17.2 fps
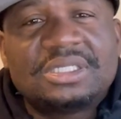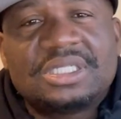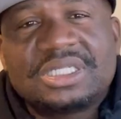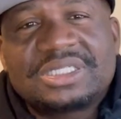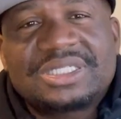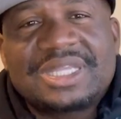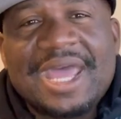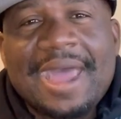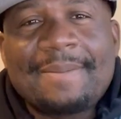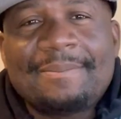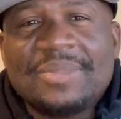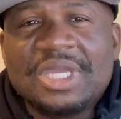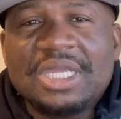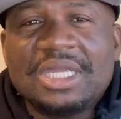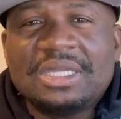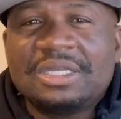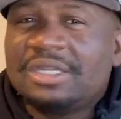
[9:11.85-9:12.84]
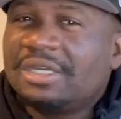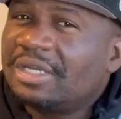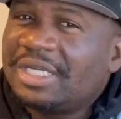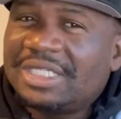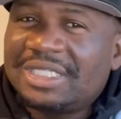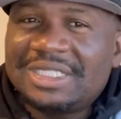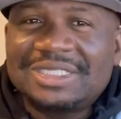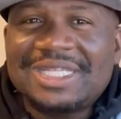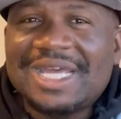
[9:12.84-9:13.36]
Does that mean, you know,
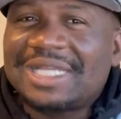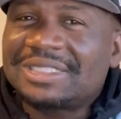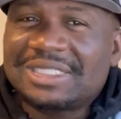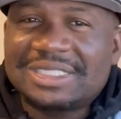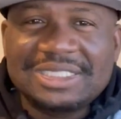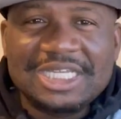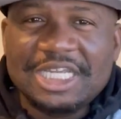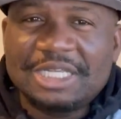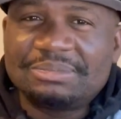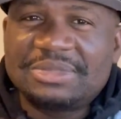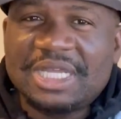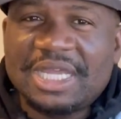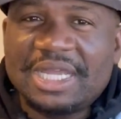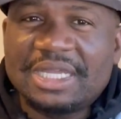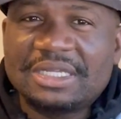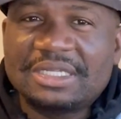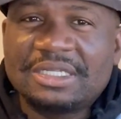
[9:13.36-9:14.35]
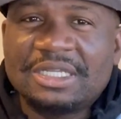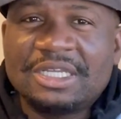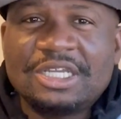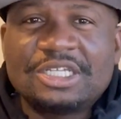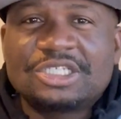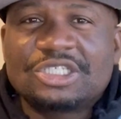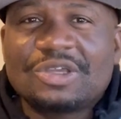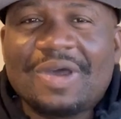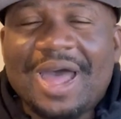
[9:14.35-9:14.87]
is that the same thing?
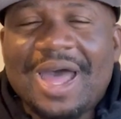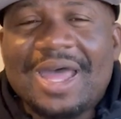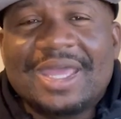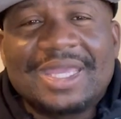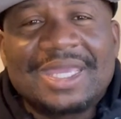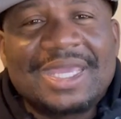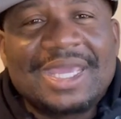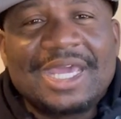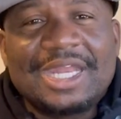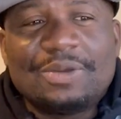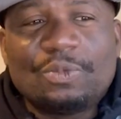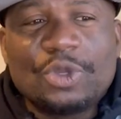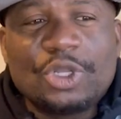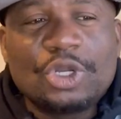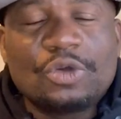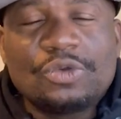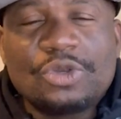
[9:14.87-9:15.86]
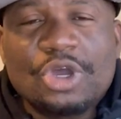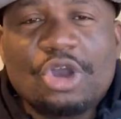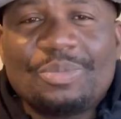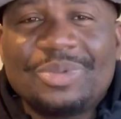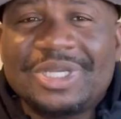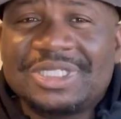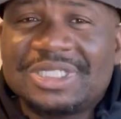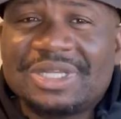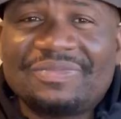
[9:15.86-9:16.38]
So again, we don't know
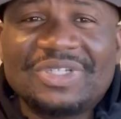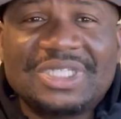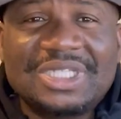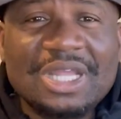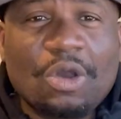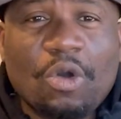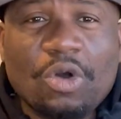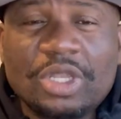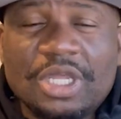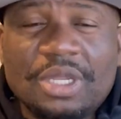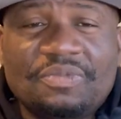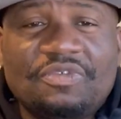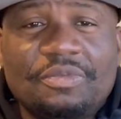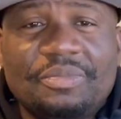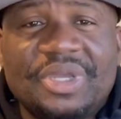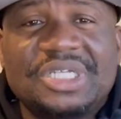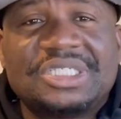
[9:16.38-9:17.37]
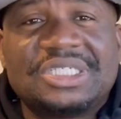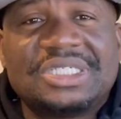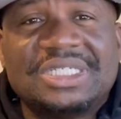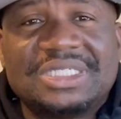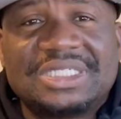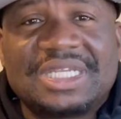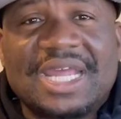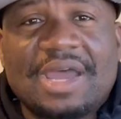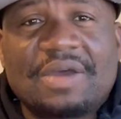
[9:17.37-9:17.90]
because all the information
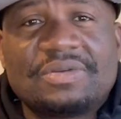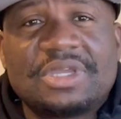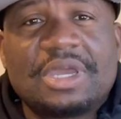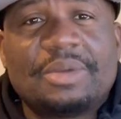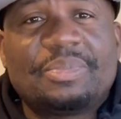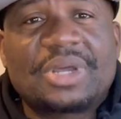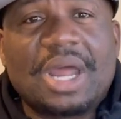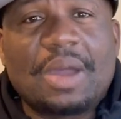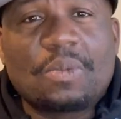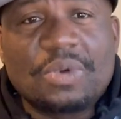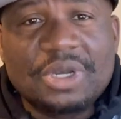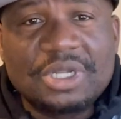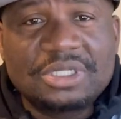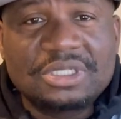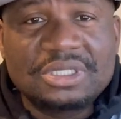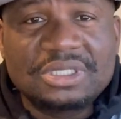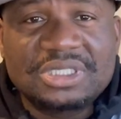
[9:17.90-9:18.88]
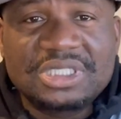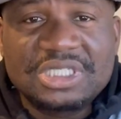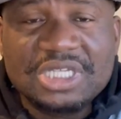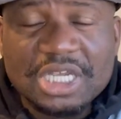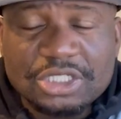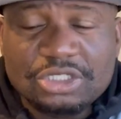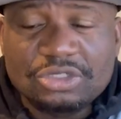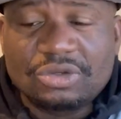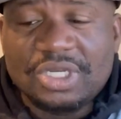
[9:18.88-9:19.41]
isn't out yet. But I wanted to
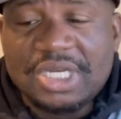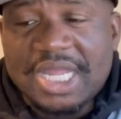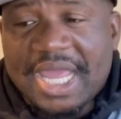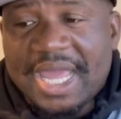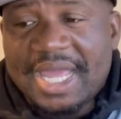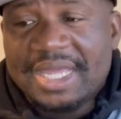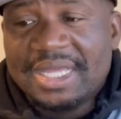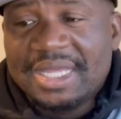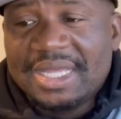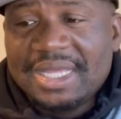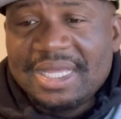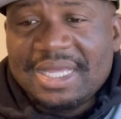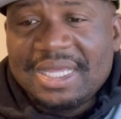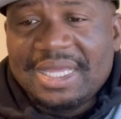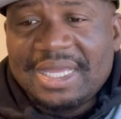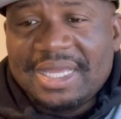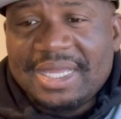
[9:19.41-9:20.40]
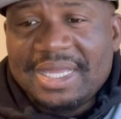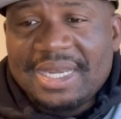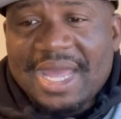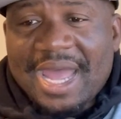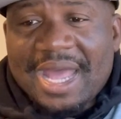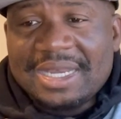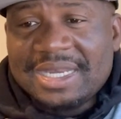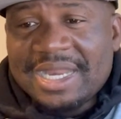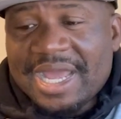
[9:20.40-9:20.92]
touch on that. And
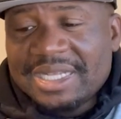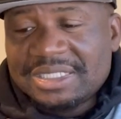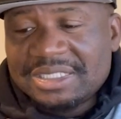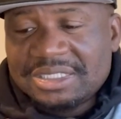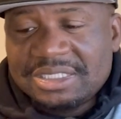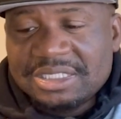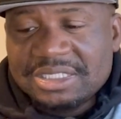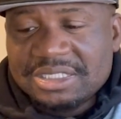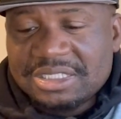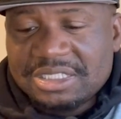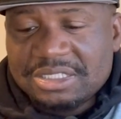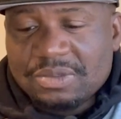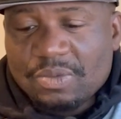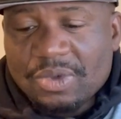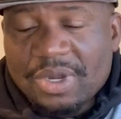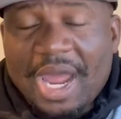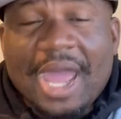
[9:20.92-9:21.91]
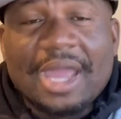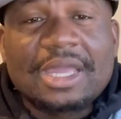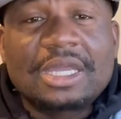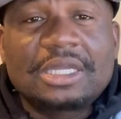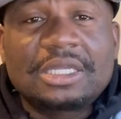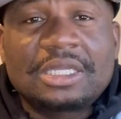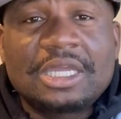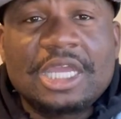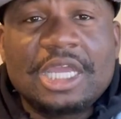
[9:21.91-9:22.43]
that's just what I
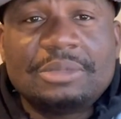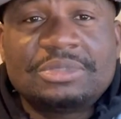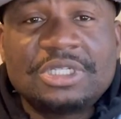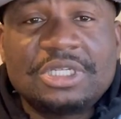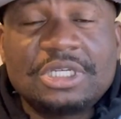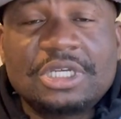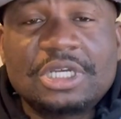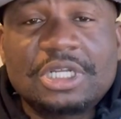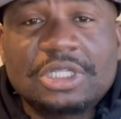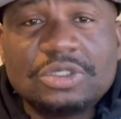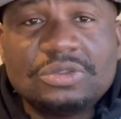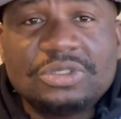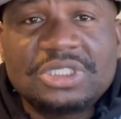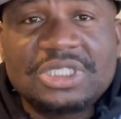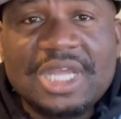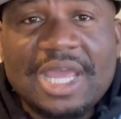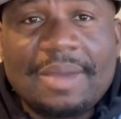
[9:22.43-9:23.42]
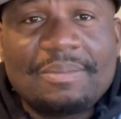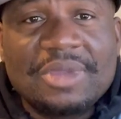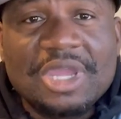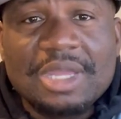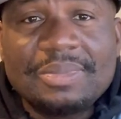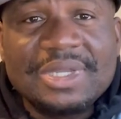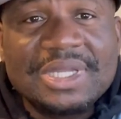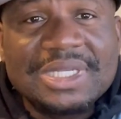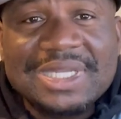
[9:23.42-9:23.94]
came to the conclusion that
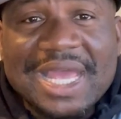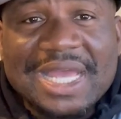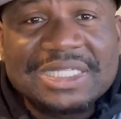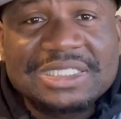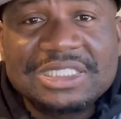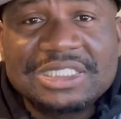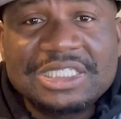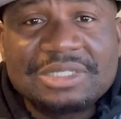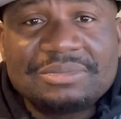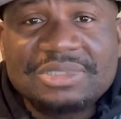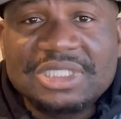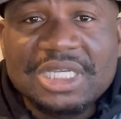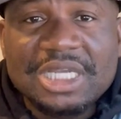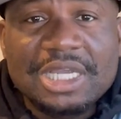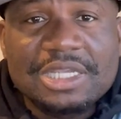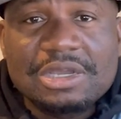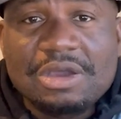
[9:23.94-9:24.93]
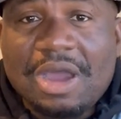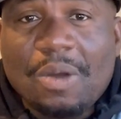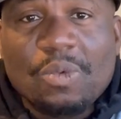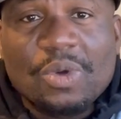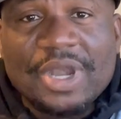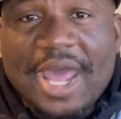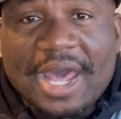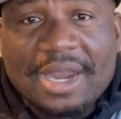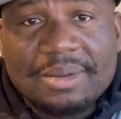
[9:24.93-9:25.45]
maybe that's just him saying, yo, I
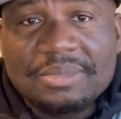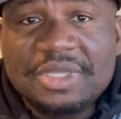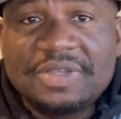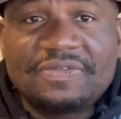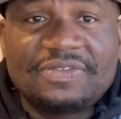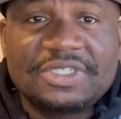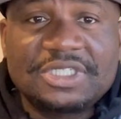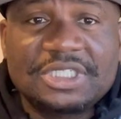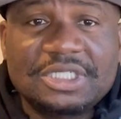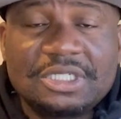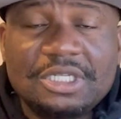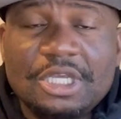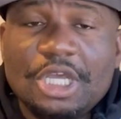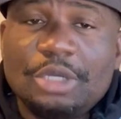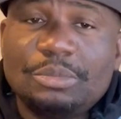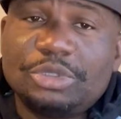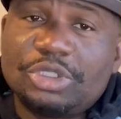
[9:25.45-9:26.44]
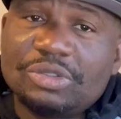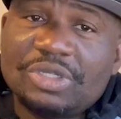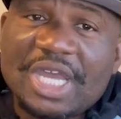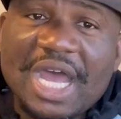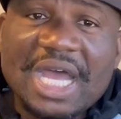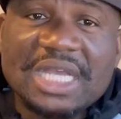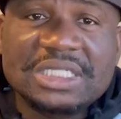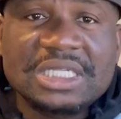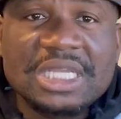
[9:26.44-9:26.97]
want out of Memphis. But you
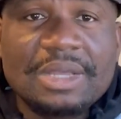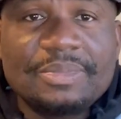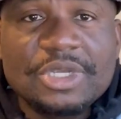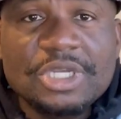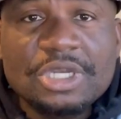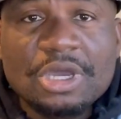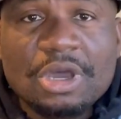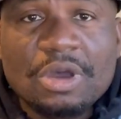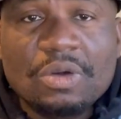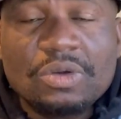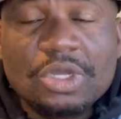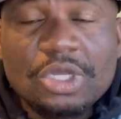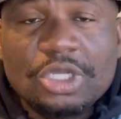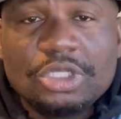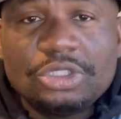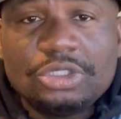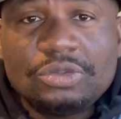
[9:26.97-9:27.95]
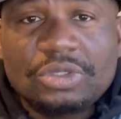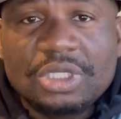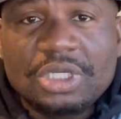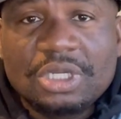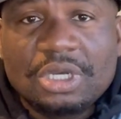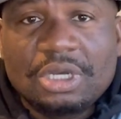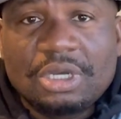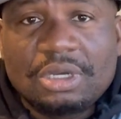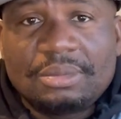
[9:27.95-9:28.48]
guys let me know. You
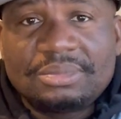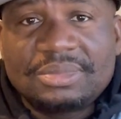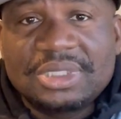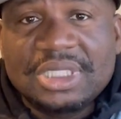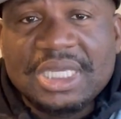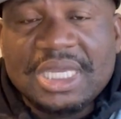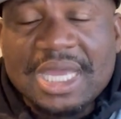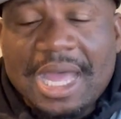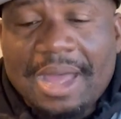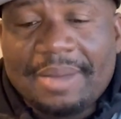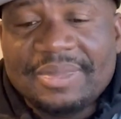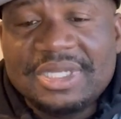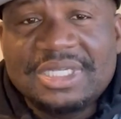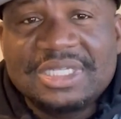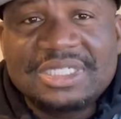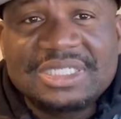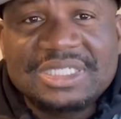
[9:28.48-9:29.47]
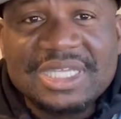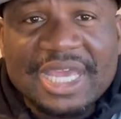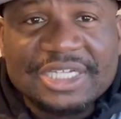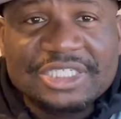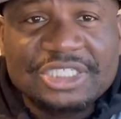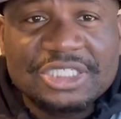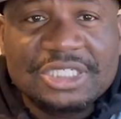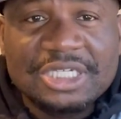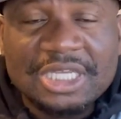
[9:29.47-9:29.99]
can comment in the
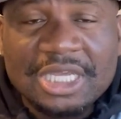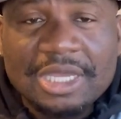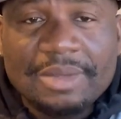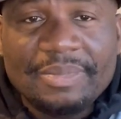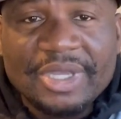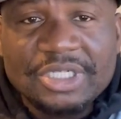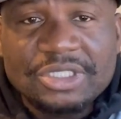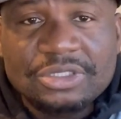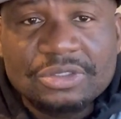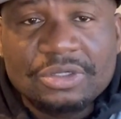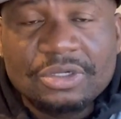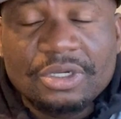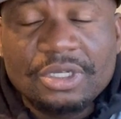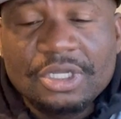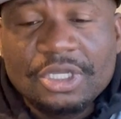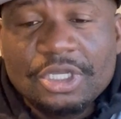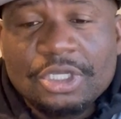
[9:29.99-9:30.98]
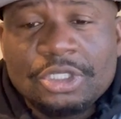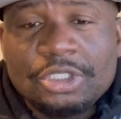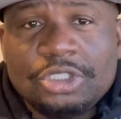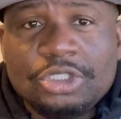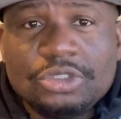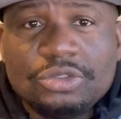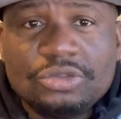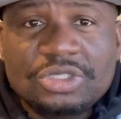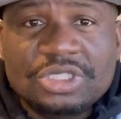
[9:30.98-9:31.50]
section. Again, make sure
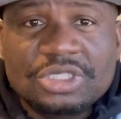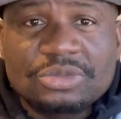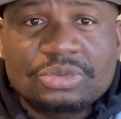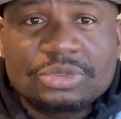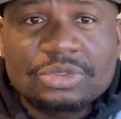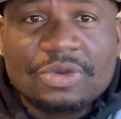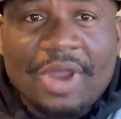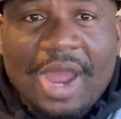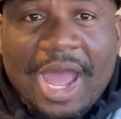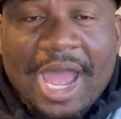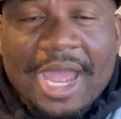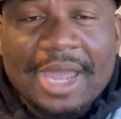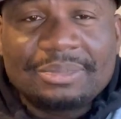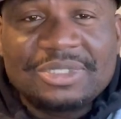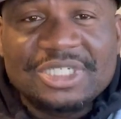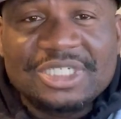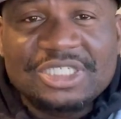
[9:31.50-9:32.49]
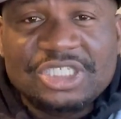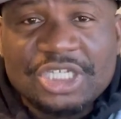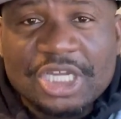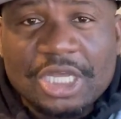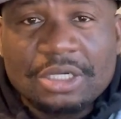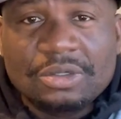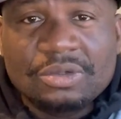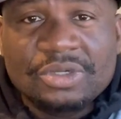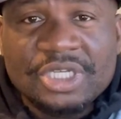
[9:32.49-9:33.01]
you subscribe to the
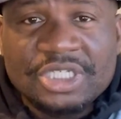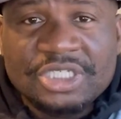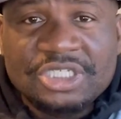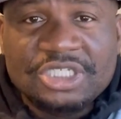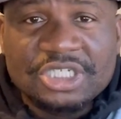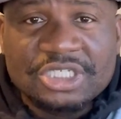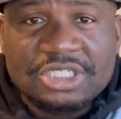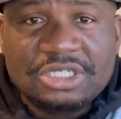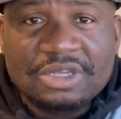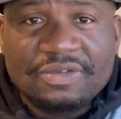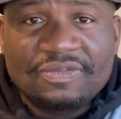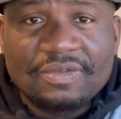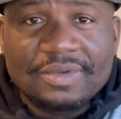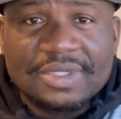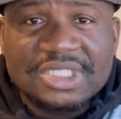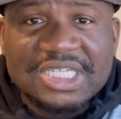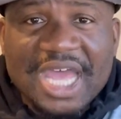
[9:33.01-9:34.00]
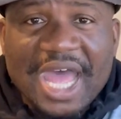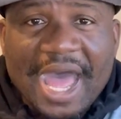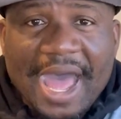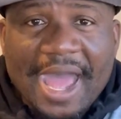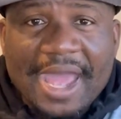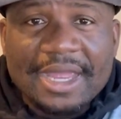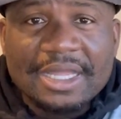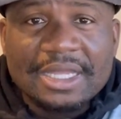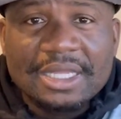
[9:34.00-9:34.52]
channel. It's Just Different with
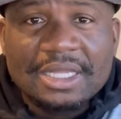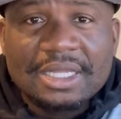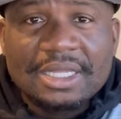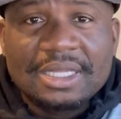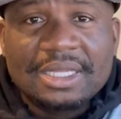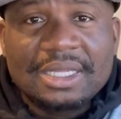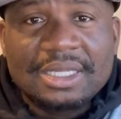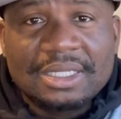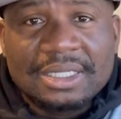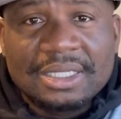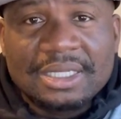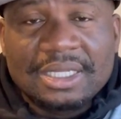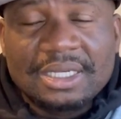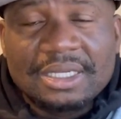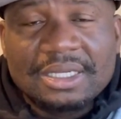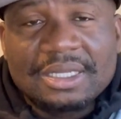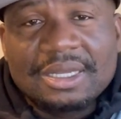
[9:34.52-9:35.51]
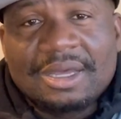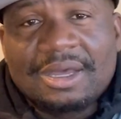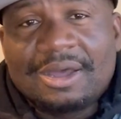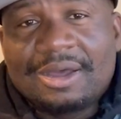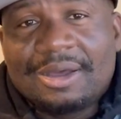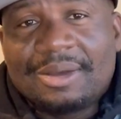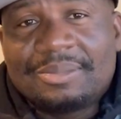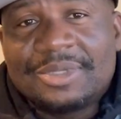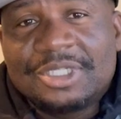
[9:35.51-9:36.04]
Ty. Again,
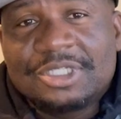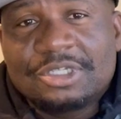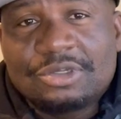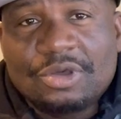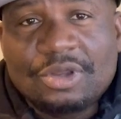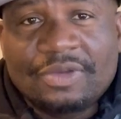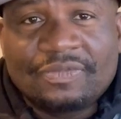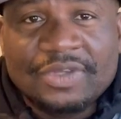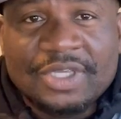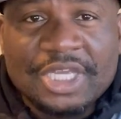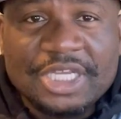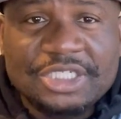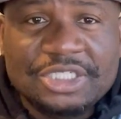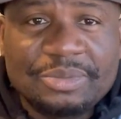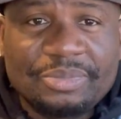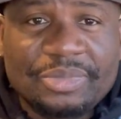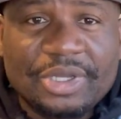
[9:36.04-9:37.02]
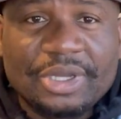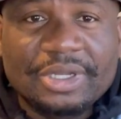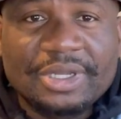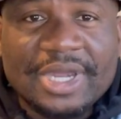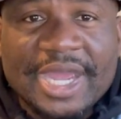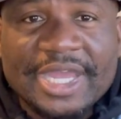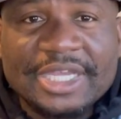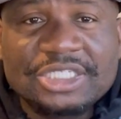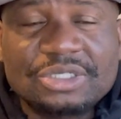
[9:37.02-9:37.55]
hit the notification bell. All
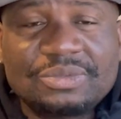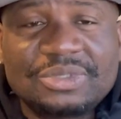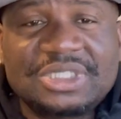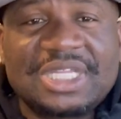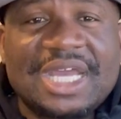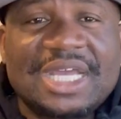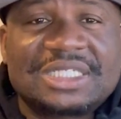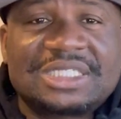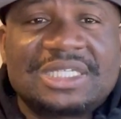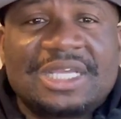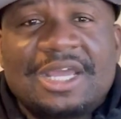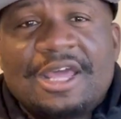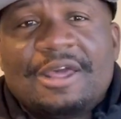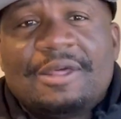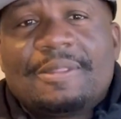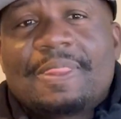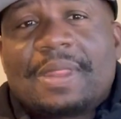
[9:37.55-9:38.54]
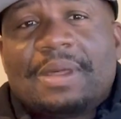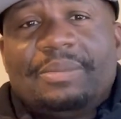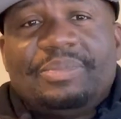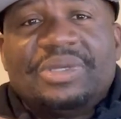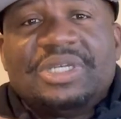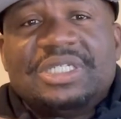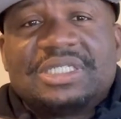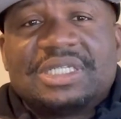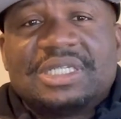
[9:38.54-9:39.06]
right. So with that said,
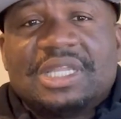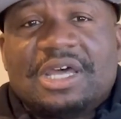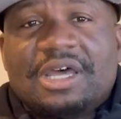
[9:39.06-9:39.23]
peace and